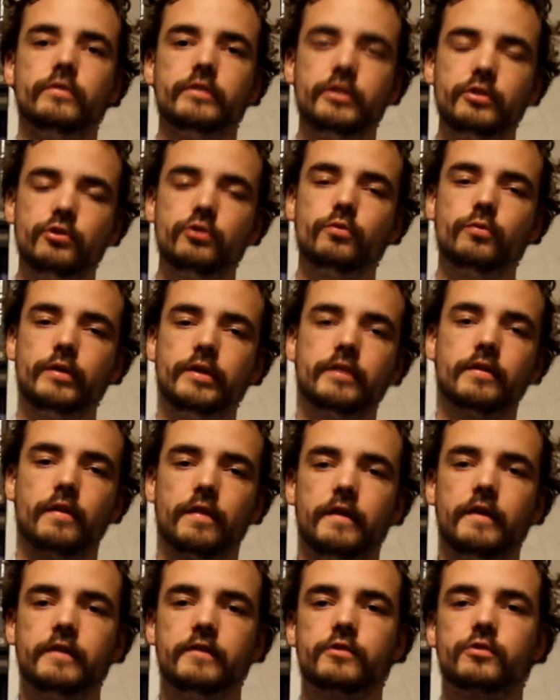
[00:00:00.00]
Did you read
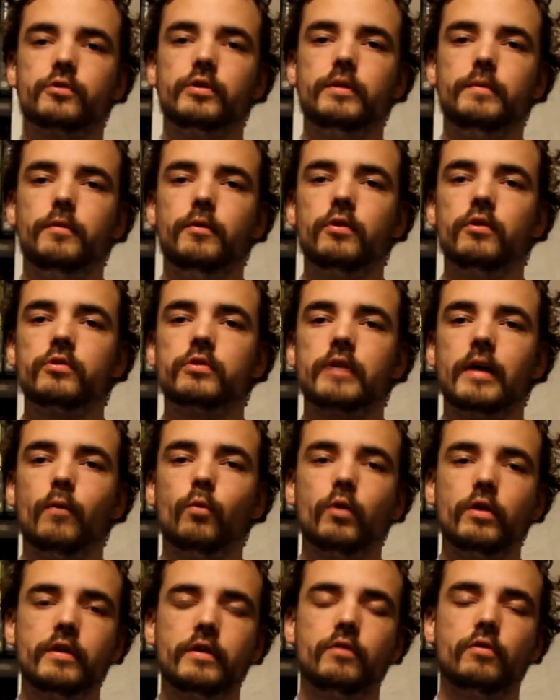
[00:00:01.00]
these 3 books and
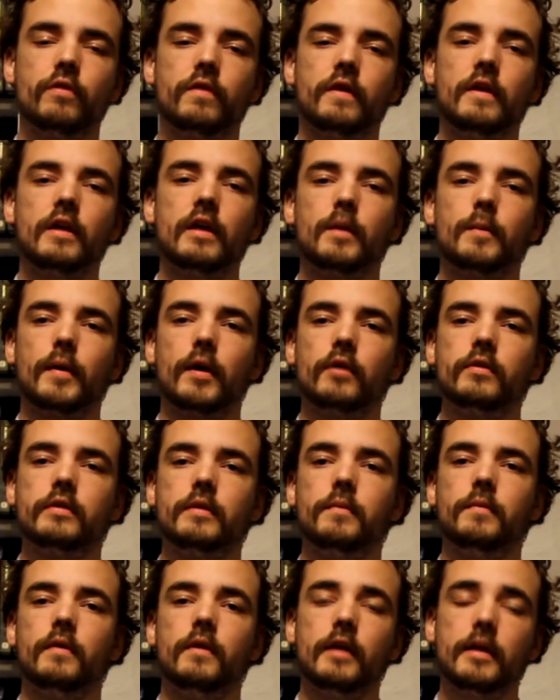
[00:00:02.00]
what did you think about
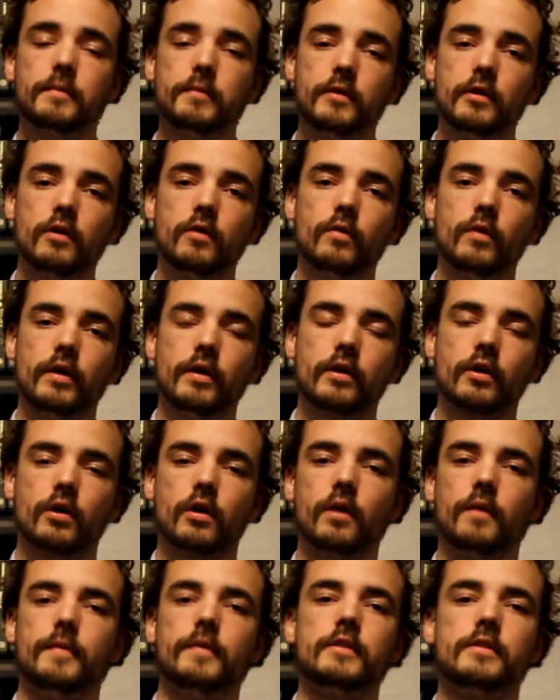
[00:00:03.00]
them? Let me know in the
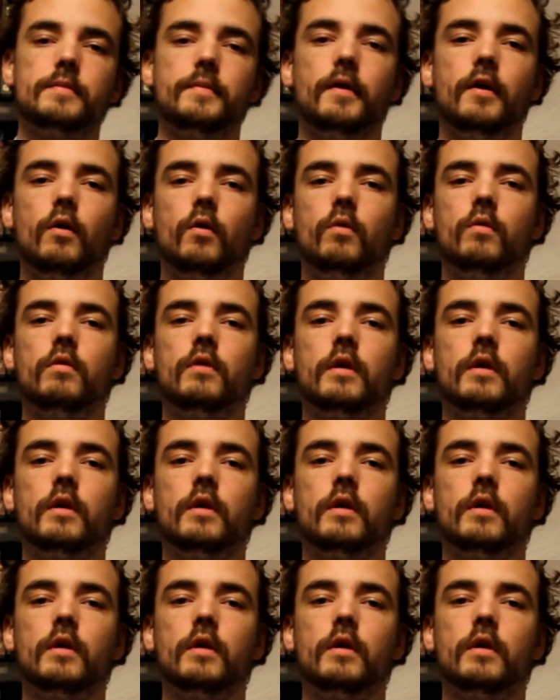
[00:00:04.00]
comments below.